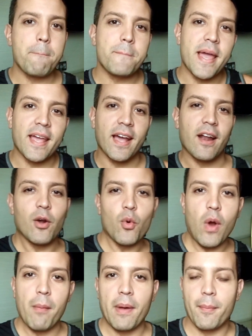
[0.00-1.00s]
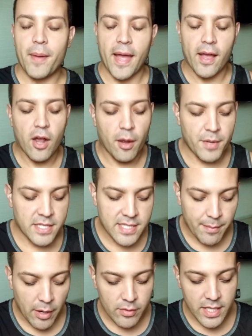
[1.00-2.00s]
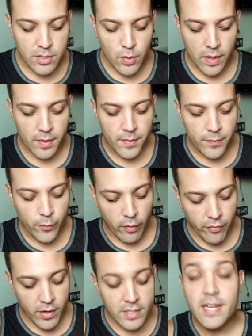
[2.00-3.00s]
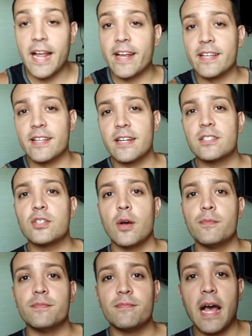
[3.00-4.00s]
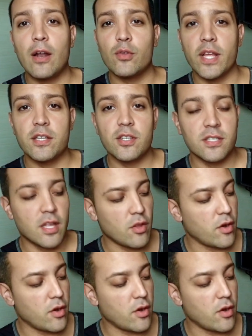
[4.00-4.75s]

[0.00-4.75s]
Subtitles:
make a wrap up and comments about this one. But first, like there's some annotations that I'm